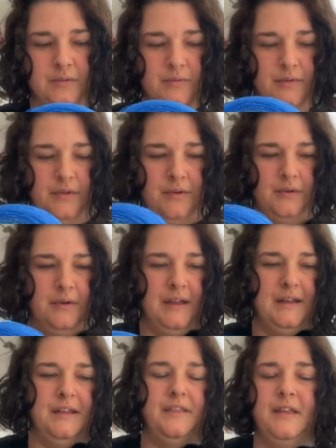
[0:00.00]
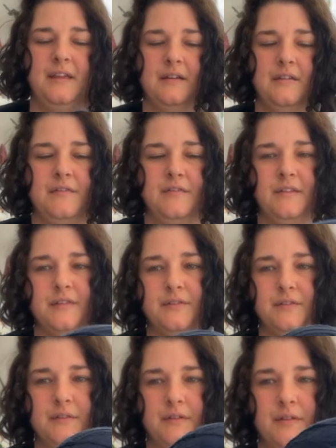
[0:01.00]
blue. And I think of this
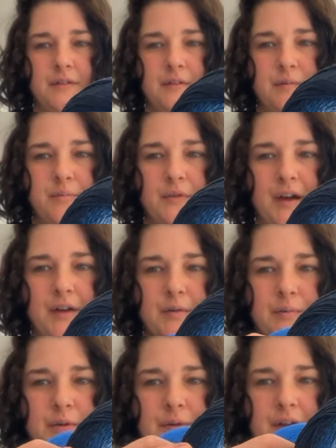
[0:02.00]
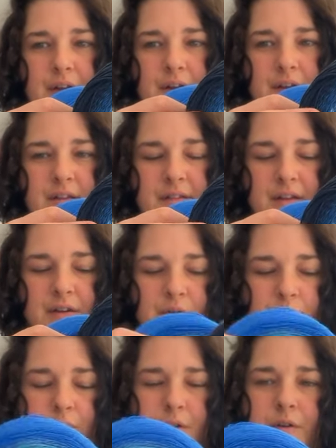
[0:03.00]
brighter blue here as like a
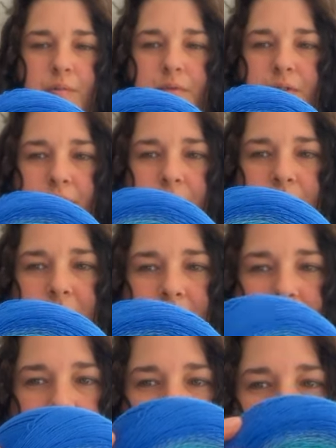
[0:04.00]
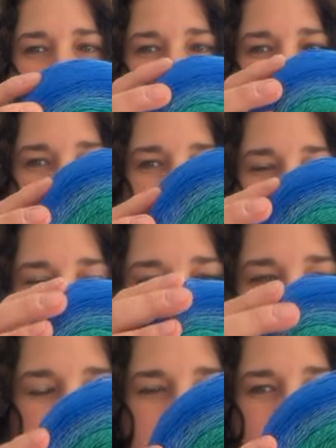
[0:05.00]
royal blue. I don't
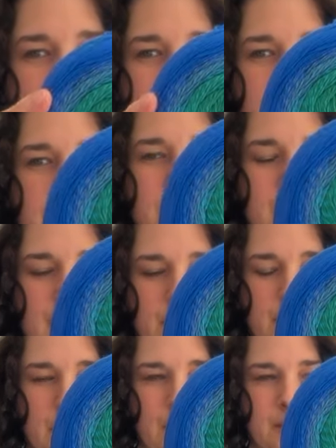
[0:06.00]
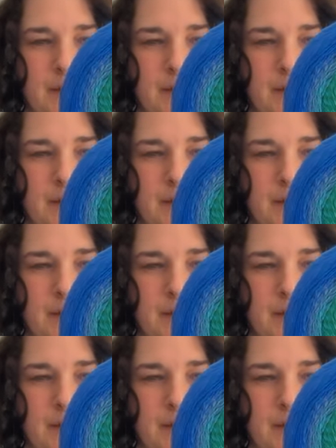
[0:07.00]
know what kind of blue that you would call